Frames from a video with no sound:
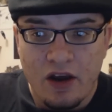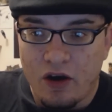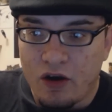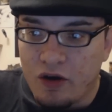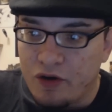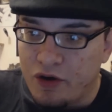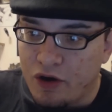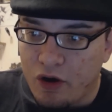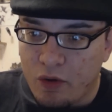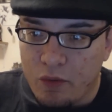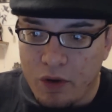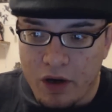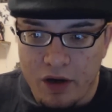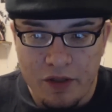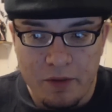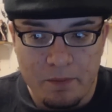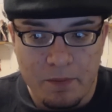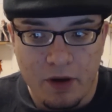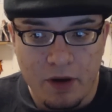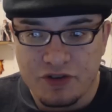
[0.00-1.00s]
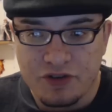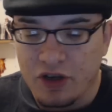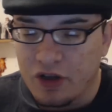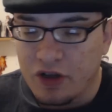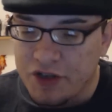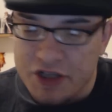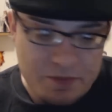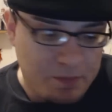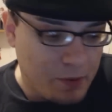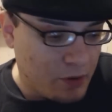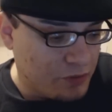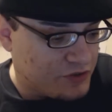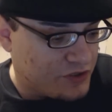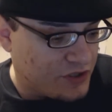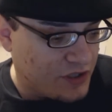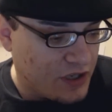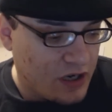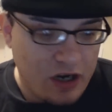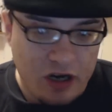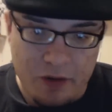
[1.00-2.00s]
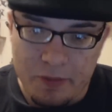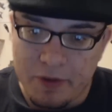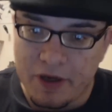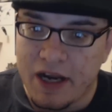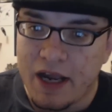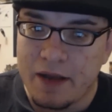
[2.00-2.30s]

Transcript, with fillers: oh no where are the boats all these boats in the harbor